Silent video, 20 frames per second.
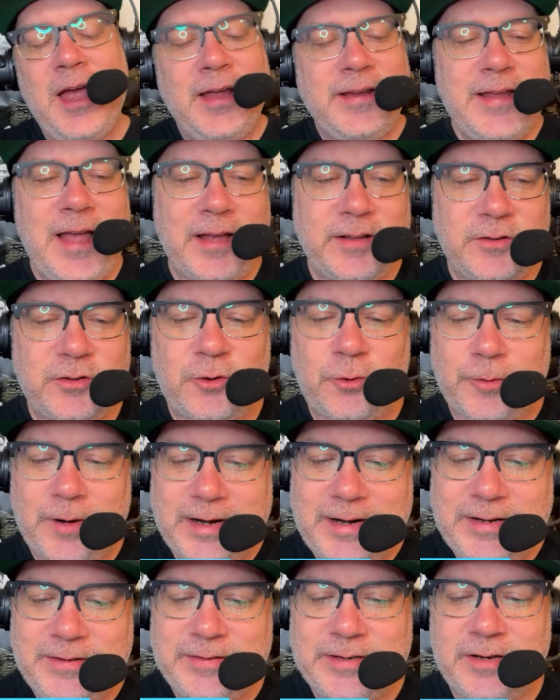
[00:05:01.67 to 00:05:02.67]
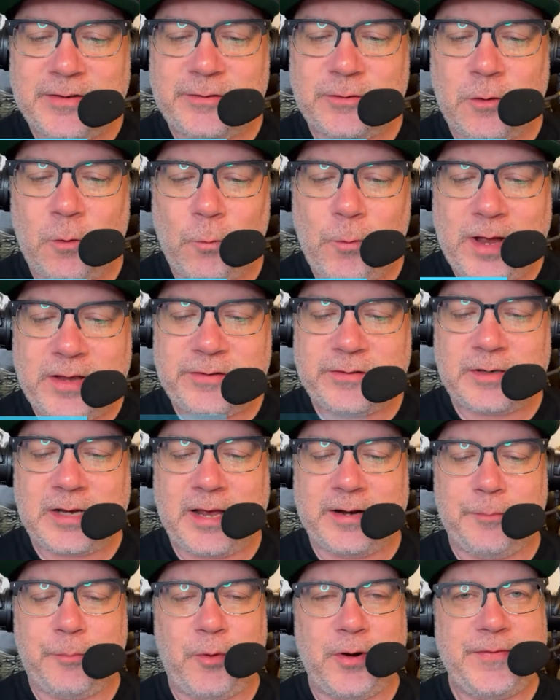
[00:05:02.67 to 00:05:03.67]
Yeah, it's crazy. I saw Wes
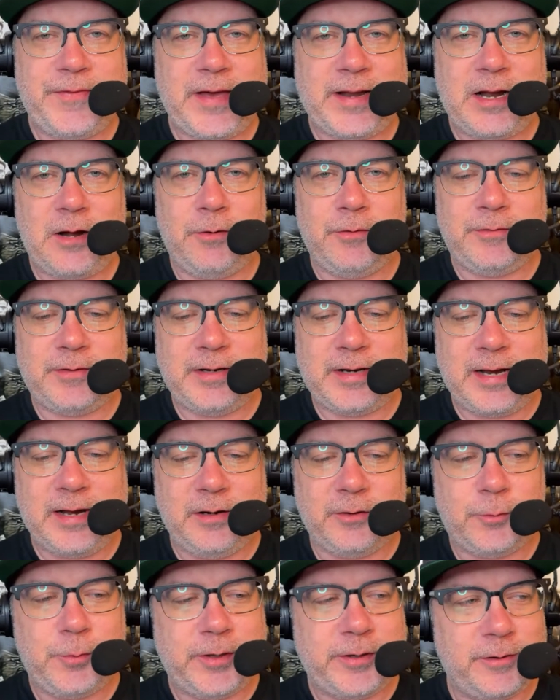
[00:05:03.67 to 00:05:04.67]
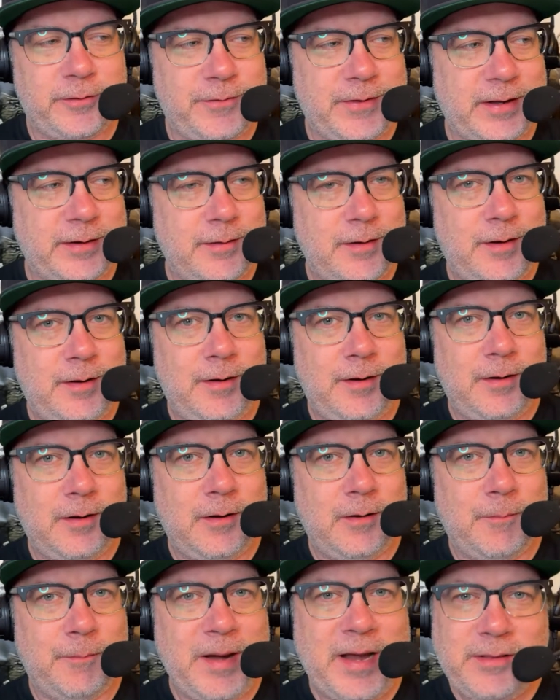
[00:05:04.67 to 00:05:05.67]
kind of point that out today on Twitter, that
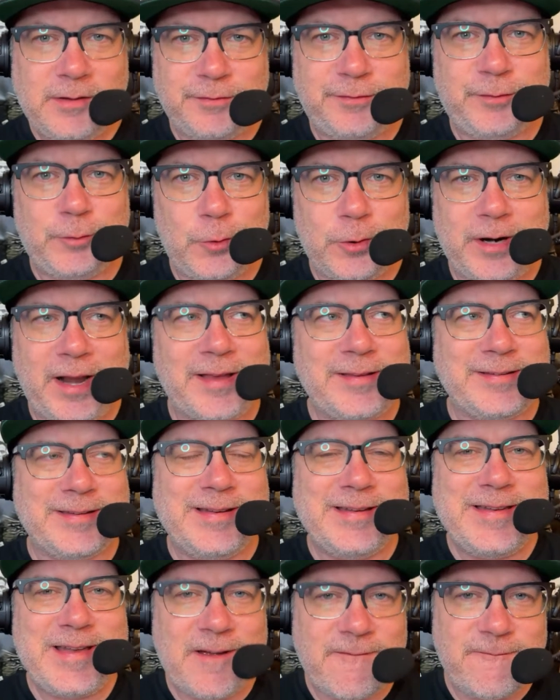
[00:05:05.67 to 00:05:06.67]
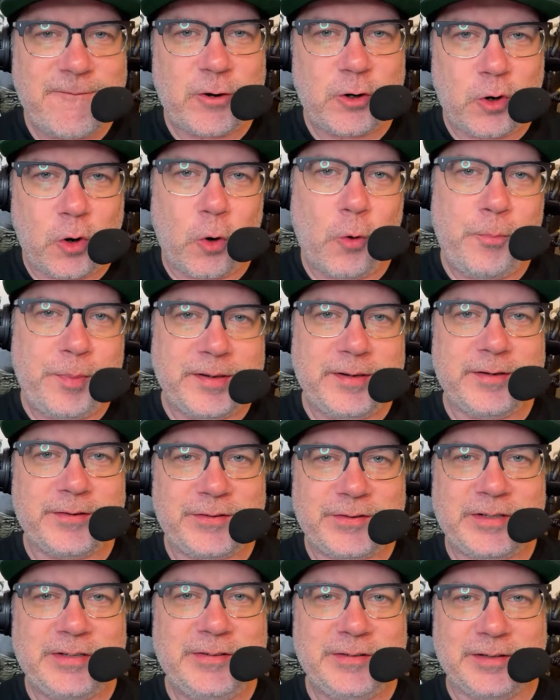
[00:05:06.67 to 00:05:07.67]
Matt LaFleur has never opened a
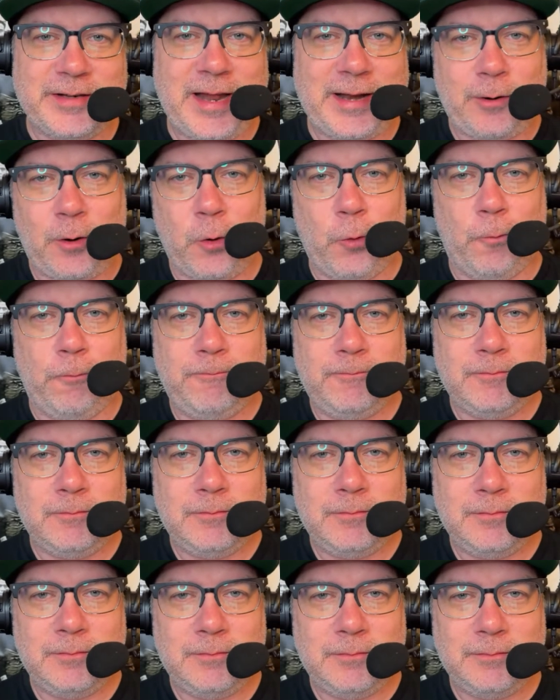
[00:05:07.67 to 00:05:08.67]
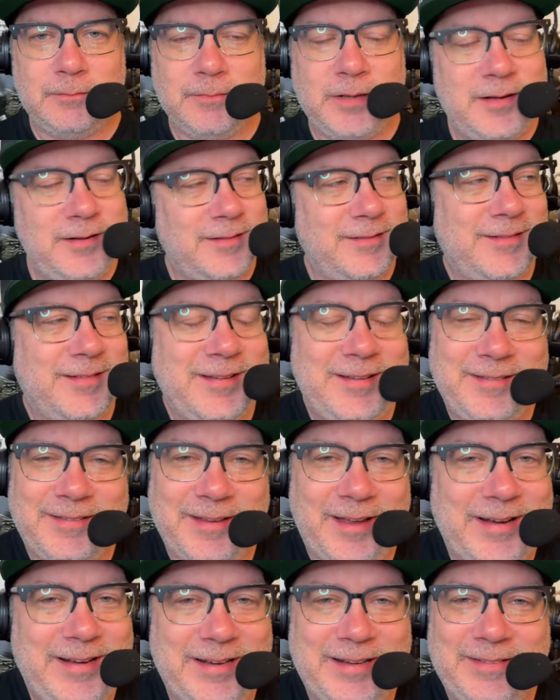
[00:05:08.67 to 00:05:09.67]
season at home.
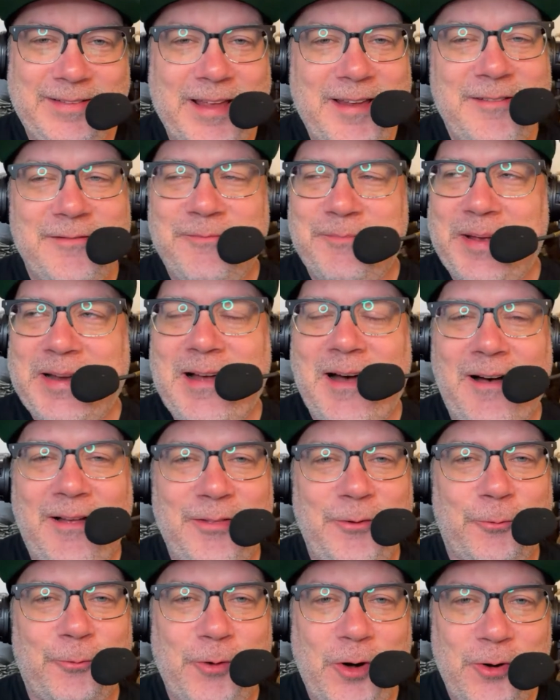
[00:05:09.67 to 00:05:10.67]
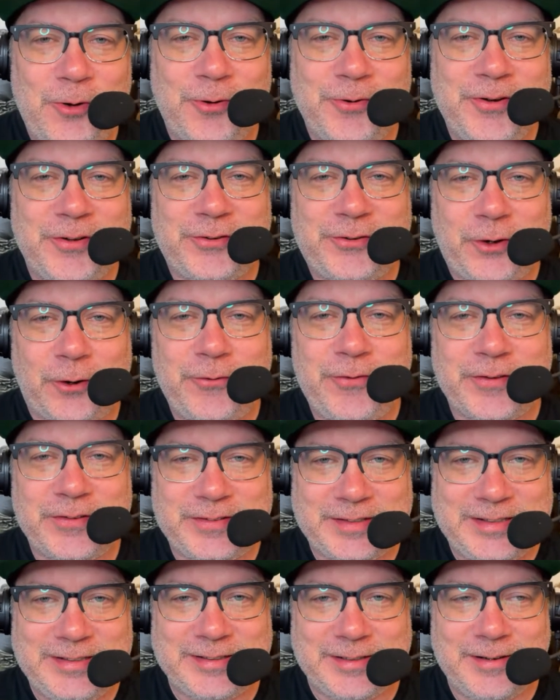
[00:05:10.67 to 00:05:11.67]
Like, they have been on the road to start the
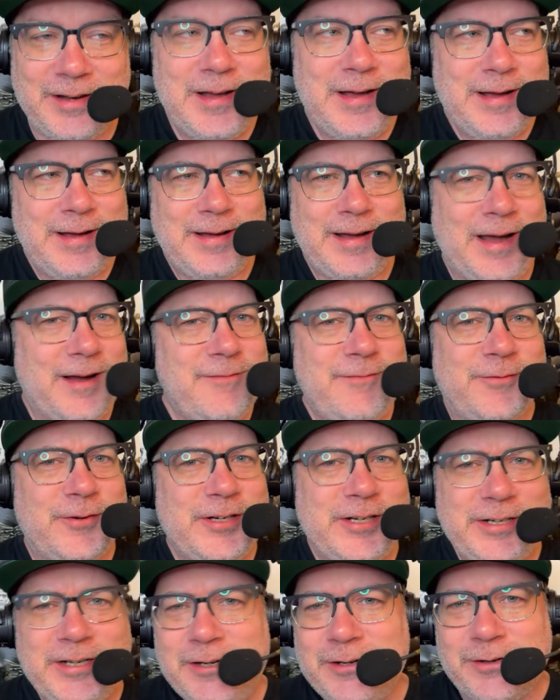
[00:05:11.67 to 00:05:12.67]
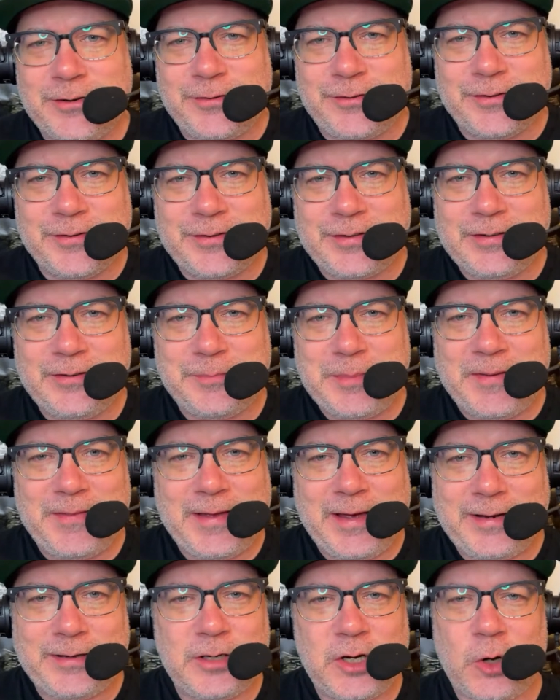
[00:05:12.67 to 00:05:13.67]
season every year since he's been the
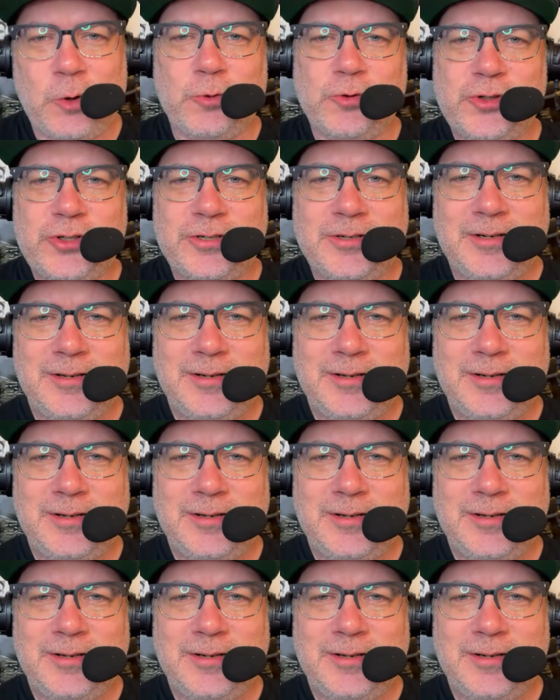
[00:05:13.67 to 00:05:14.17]
head coach.